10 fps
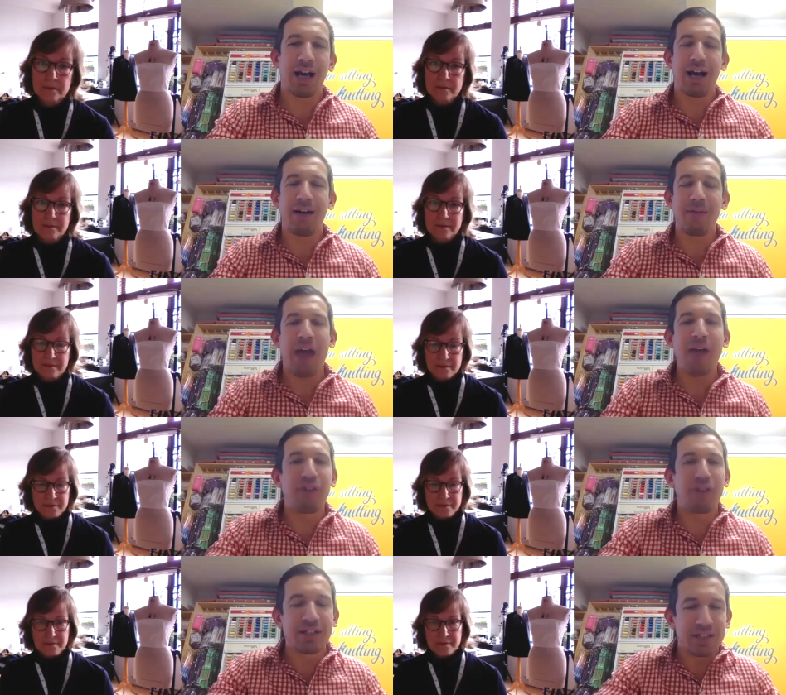Speaker 1: uh,
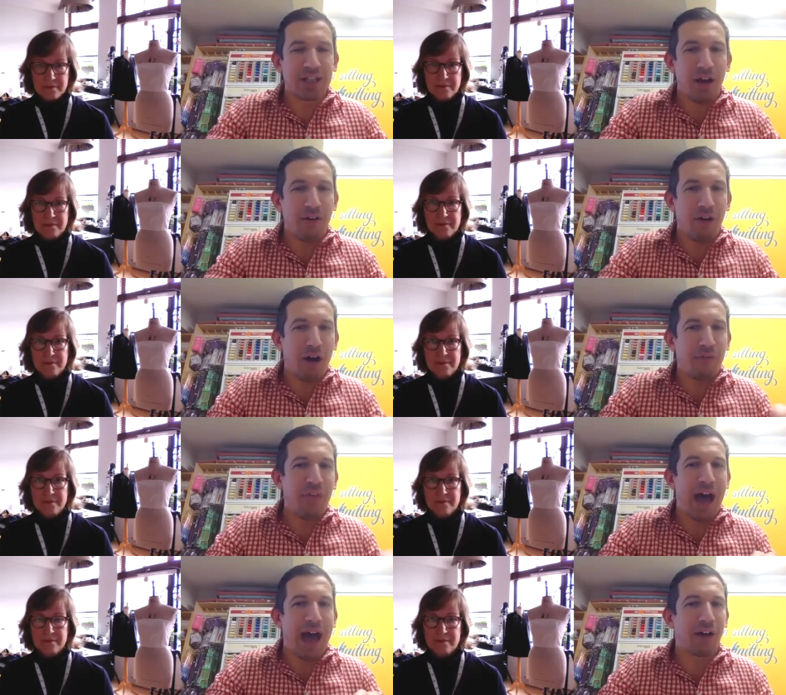evidence of,
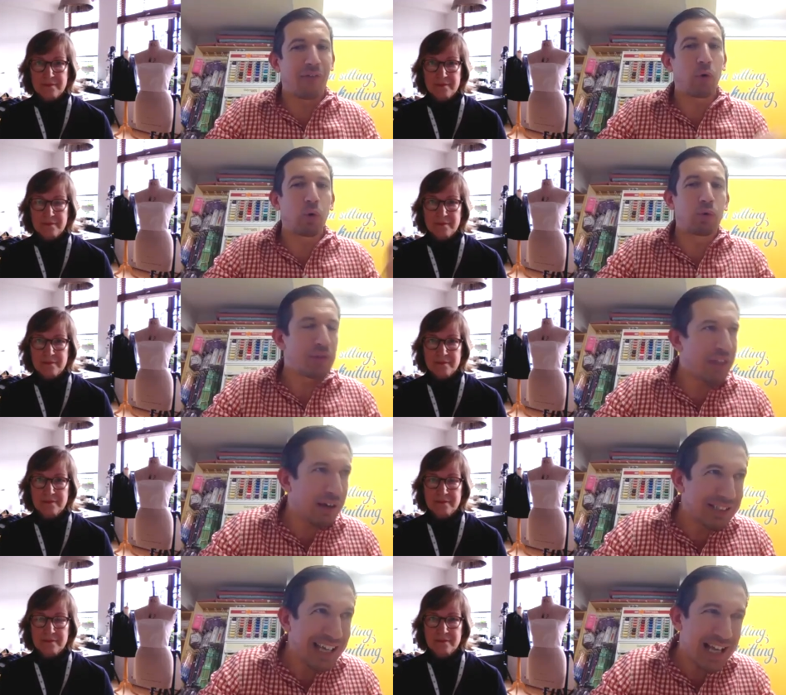of, that? Of oh,
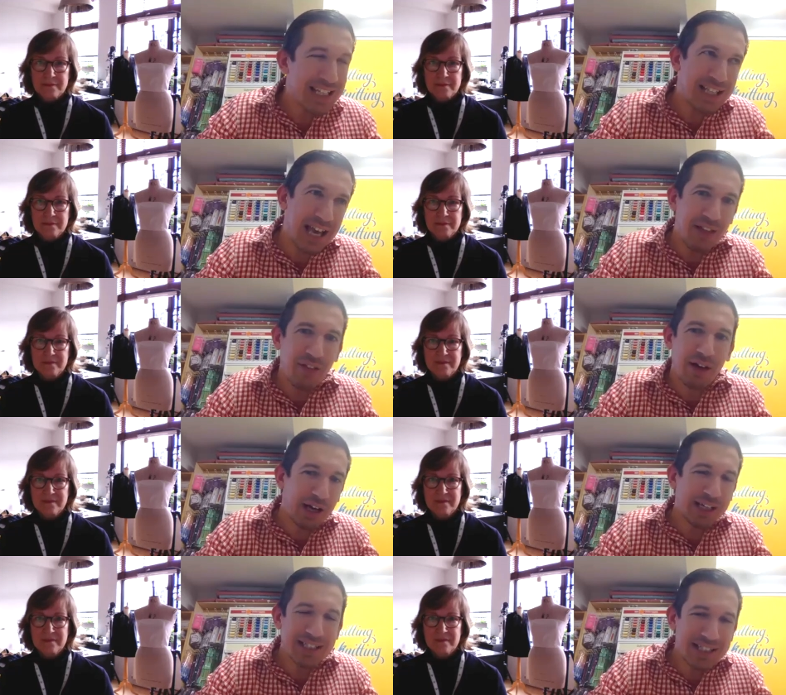yes, that
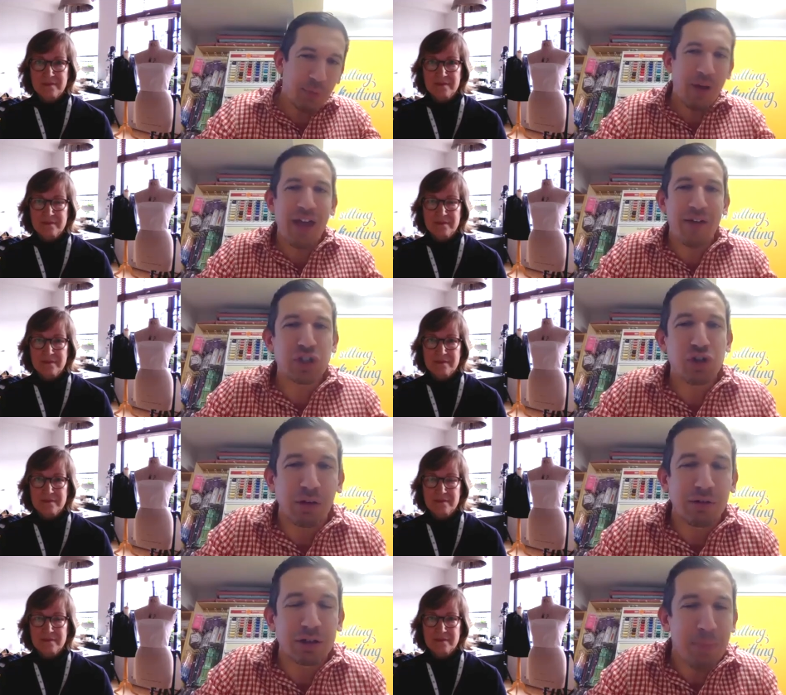I can see where they've
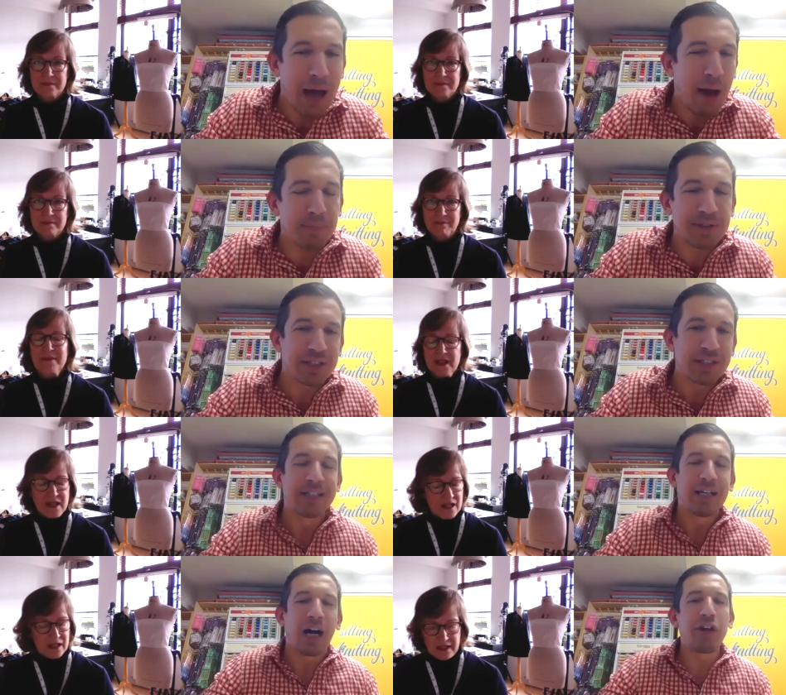struggled. Perhaps
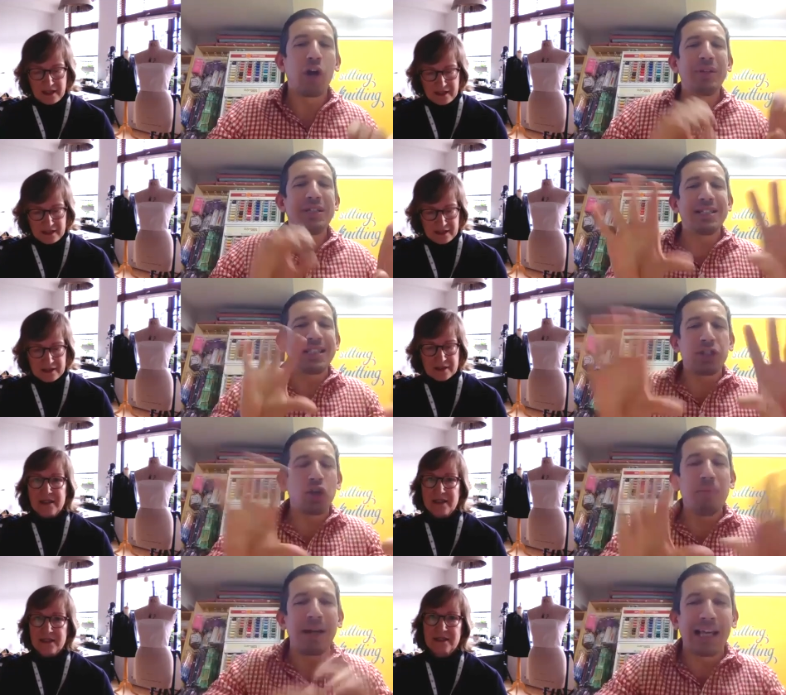I know we didn't see
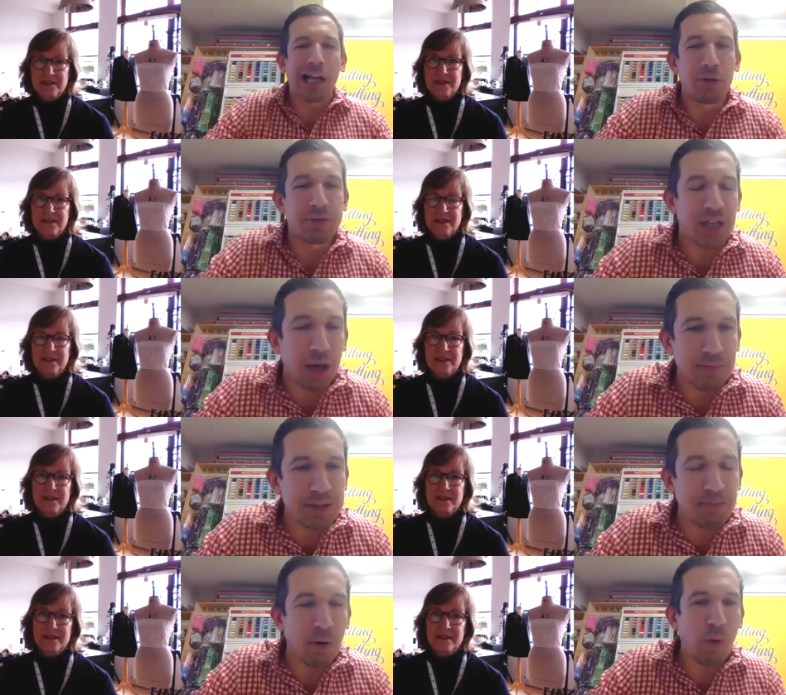too many close-ups, but